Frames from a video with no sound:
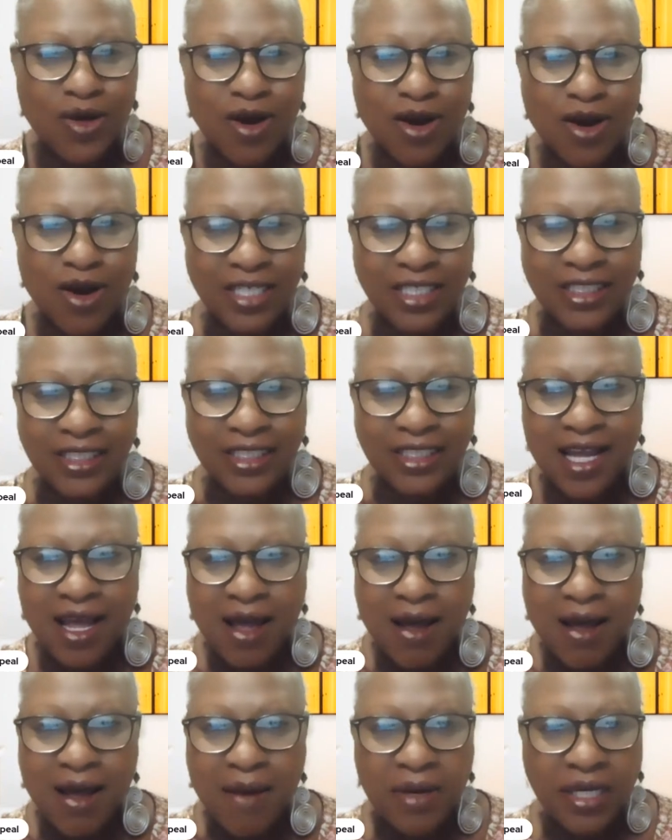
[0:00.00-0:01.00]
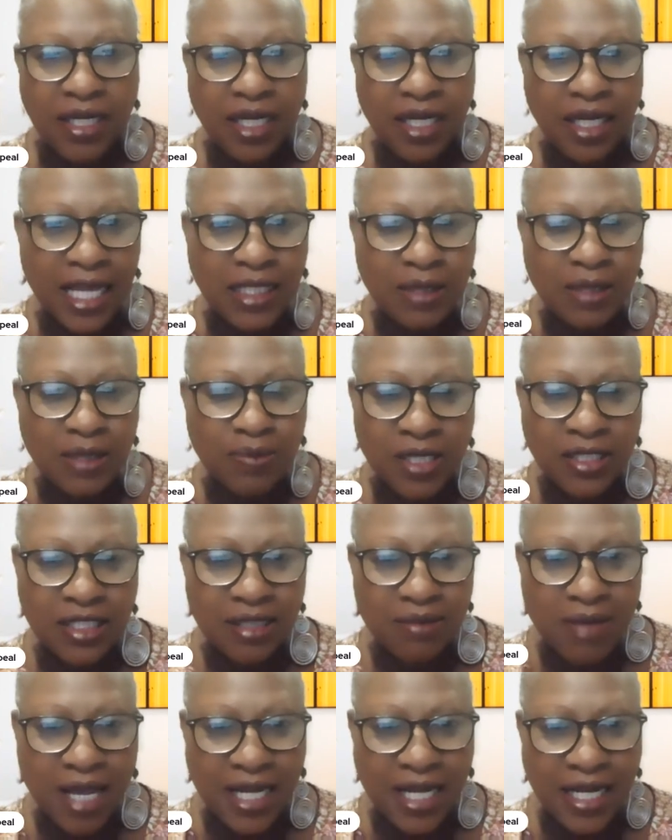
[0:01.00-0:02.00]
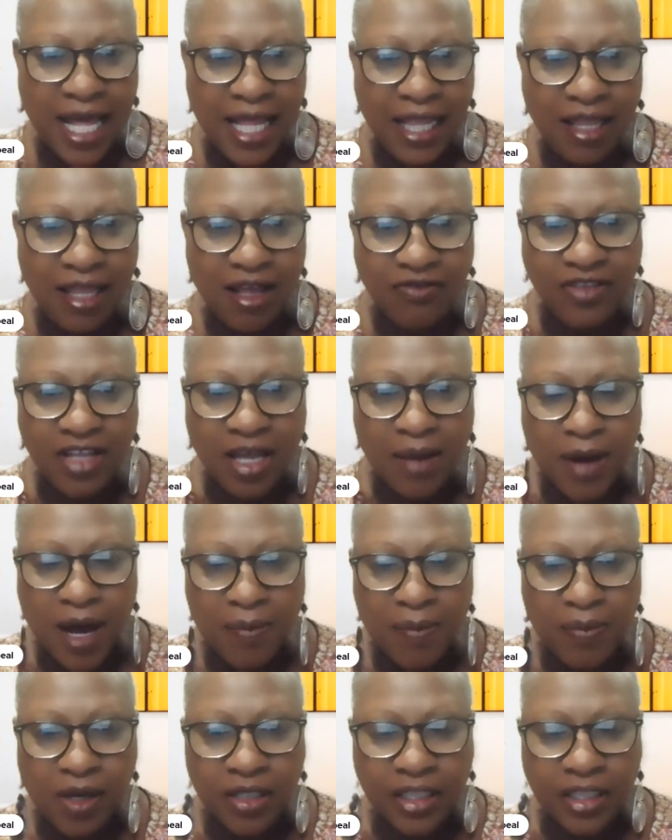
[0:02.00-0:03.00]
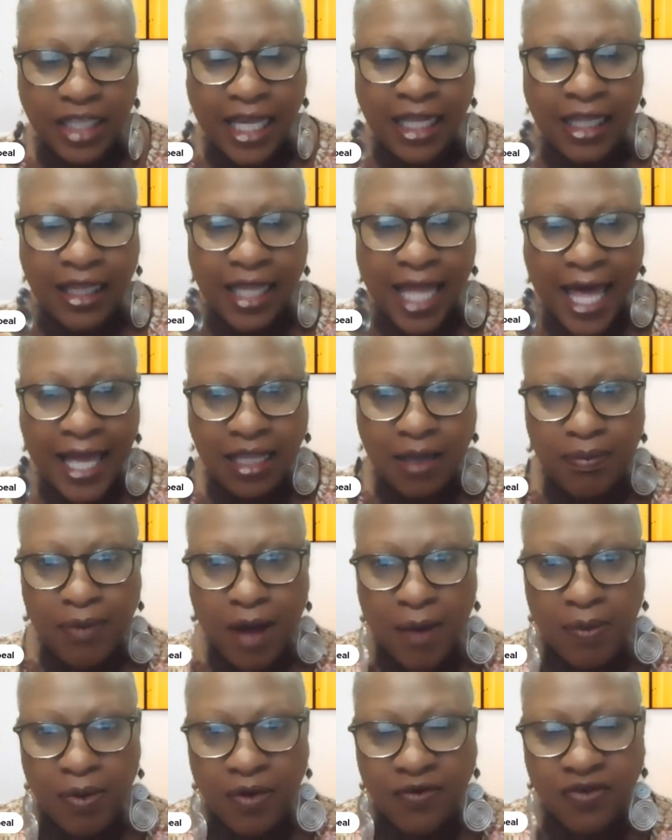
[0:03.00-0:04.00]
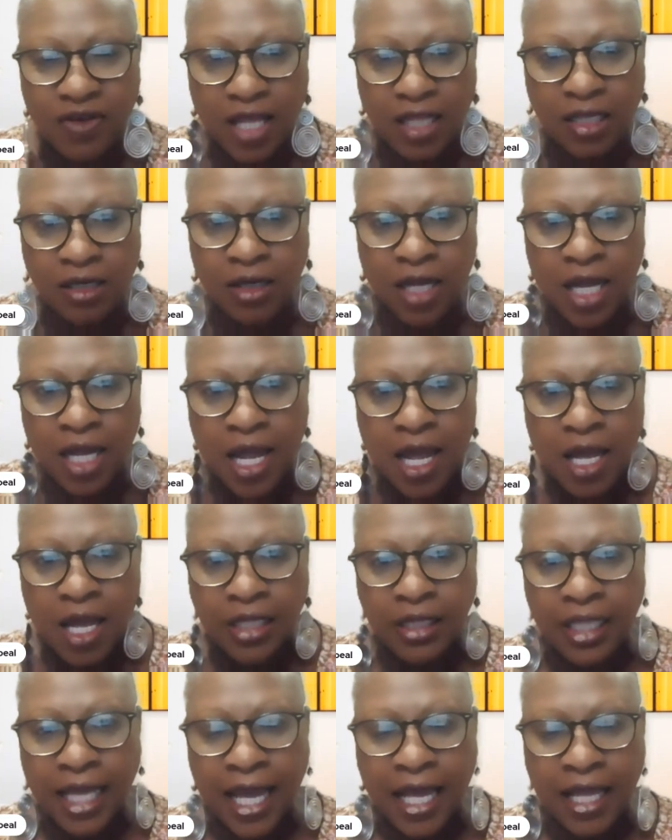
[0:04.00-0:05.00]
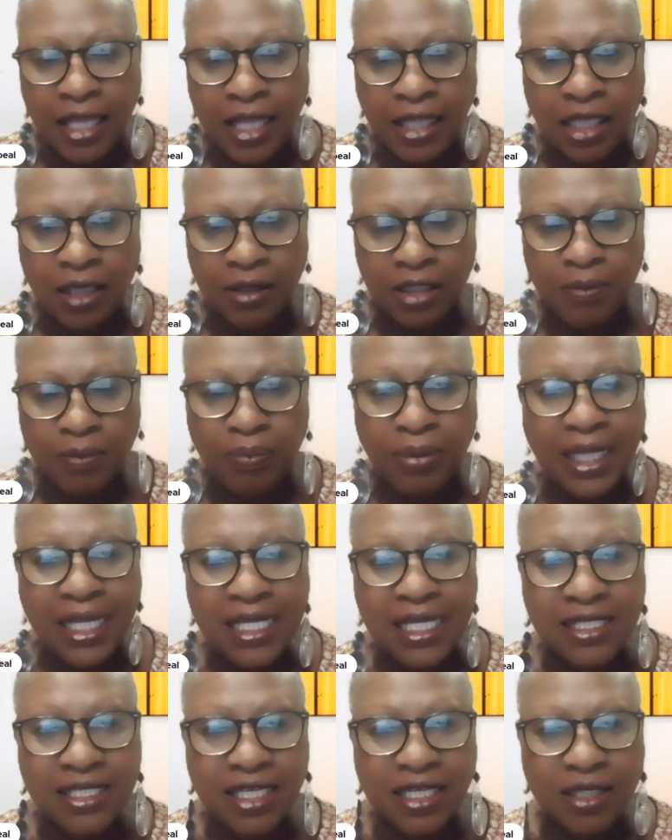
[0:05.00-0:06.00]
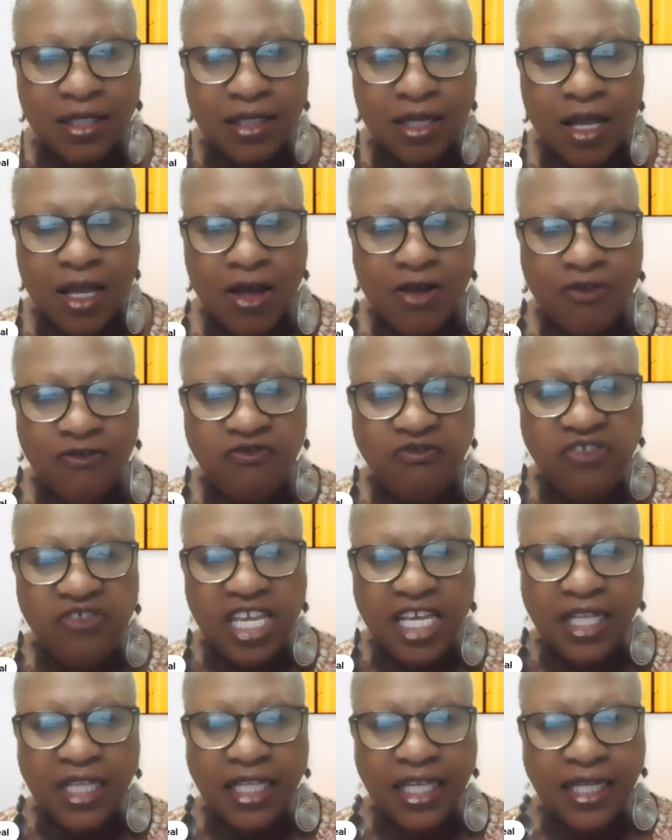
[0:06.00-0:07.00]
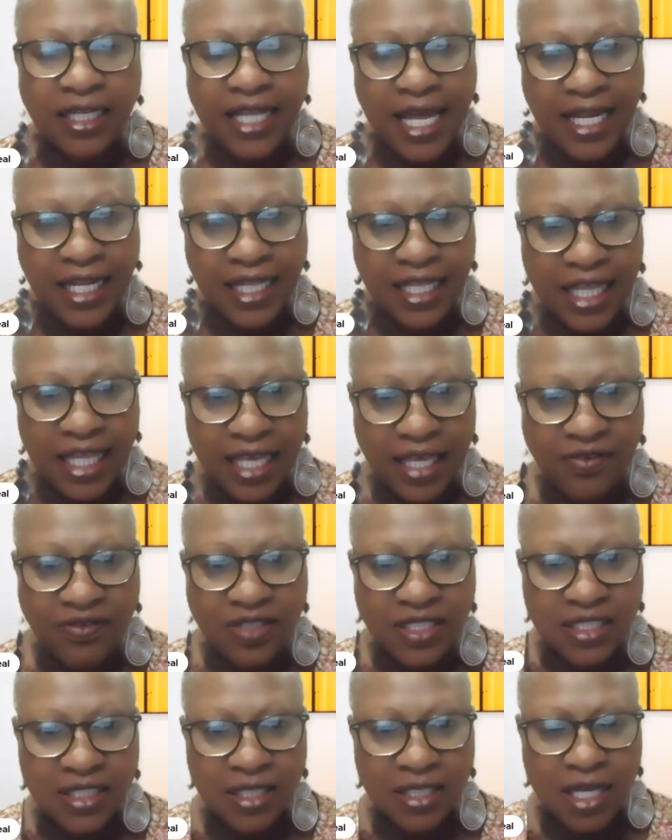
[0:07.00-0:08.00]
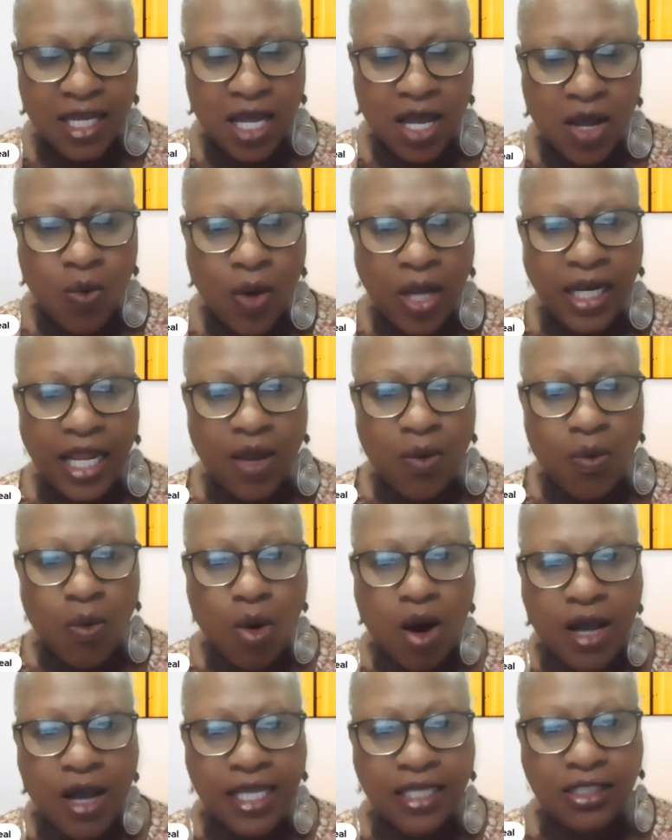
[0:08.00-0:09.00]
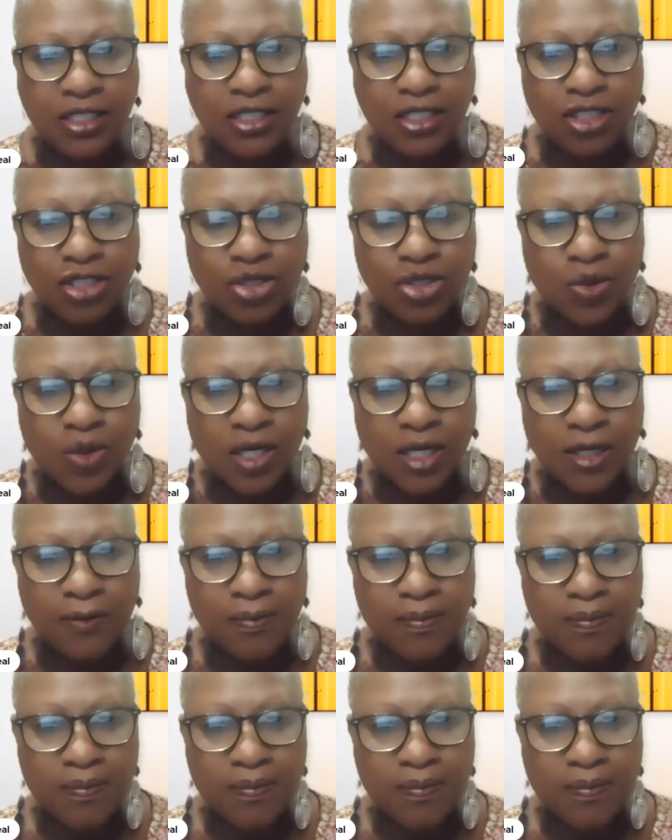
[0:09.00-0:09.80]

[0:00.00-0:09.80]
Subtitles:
door is orange, but the next person might not love that pop of. They like the pop of color, that the pleasing feeling that it gives when they walk into the door,